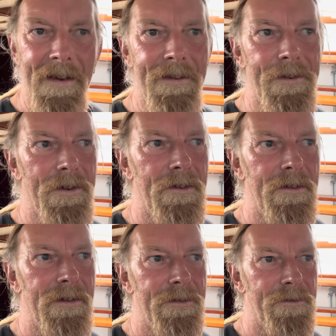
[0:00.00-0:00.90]

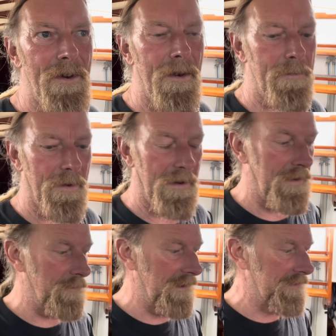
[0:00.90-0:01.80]
So job
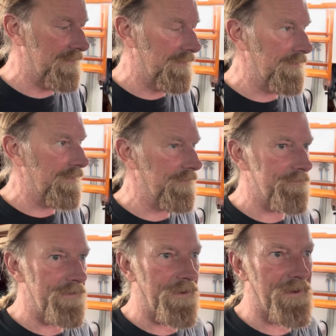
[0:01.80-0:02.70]
well done, and
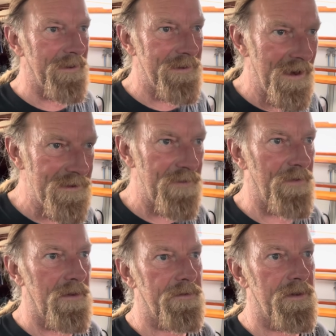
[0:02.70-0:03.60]
nice to get the
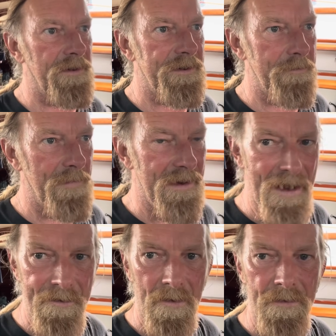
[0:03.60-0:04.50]
anti-foul done. I did my
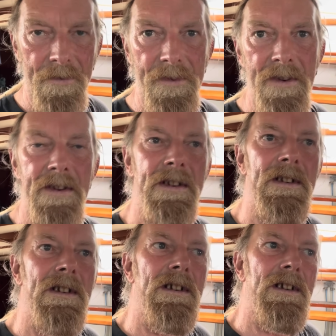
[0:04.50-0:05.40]
anodes,
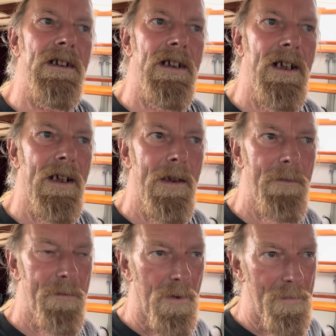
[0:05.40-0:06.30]

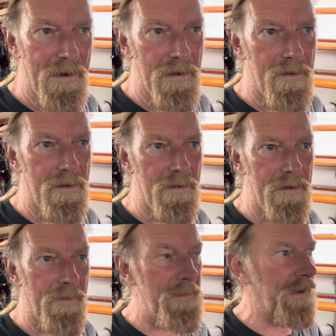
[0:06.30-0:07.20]
my propeller,
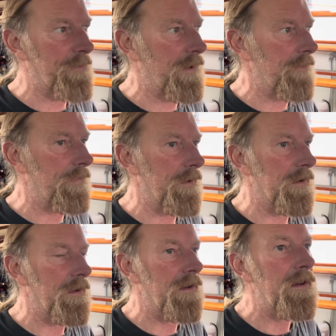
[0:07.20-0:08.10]
have a backsprop.
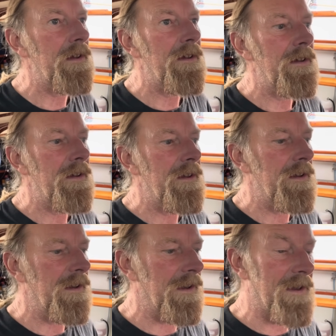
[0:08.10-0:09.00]

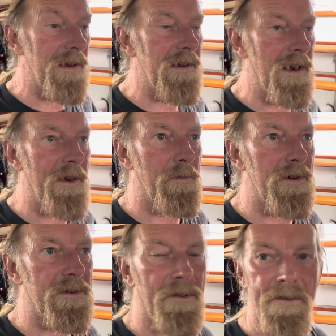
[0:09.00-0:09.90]
Got a lot of
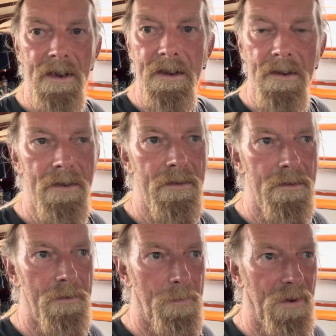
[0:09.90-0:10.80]
work done. Like,
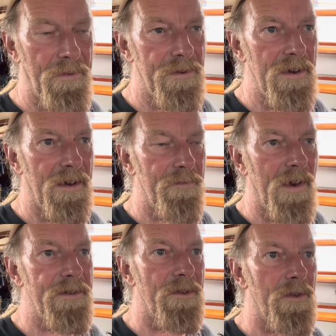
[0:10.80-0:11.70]
it's best to take
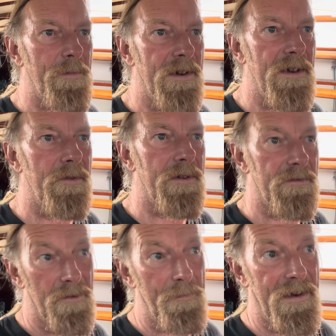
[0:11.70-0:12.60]
advantage of being out, and
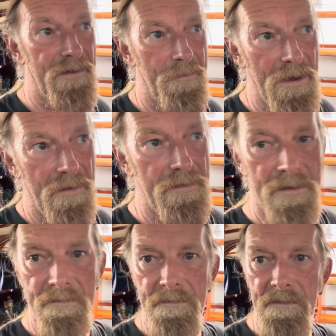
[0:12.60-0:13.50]
you're paying to be out,
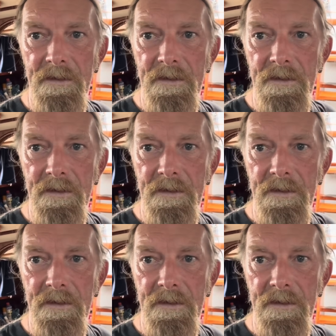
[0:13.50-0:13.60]
and